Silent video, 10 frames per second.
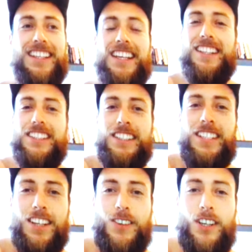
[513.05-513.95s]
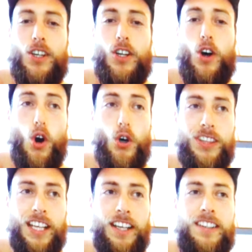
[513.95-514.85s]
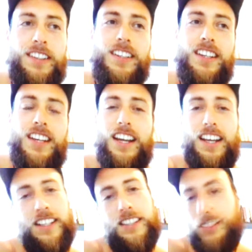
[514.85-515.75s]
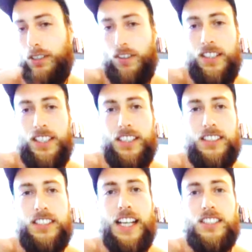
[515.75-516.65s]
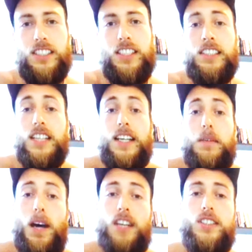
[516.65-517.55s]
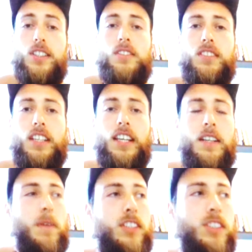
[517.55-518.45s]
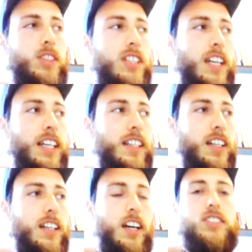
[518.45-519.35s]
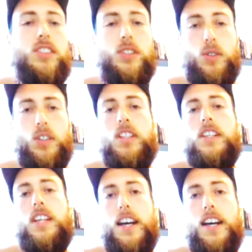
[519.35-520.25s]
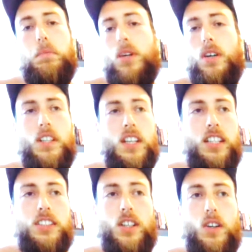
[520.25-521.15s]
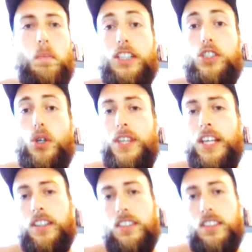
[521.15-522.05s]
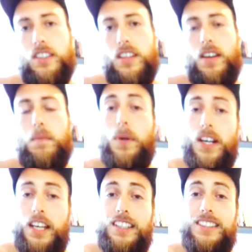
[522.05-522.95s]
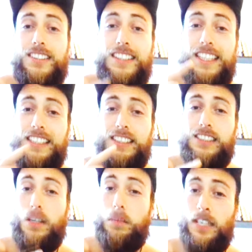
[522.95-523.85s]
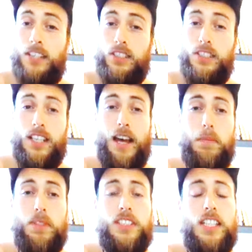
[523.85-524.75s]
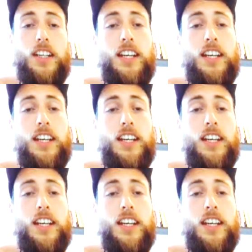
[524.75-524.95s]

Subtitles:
Then there's another one, bote. And you'll find this attached to things like macho. And macho is like a dude or a guy, bro. So machote. But something interesting happens here.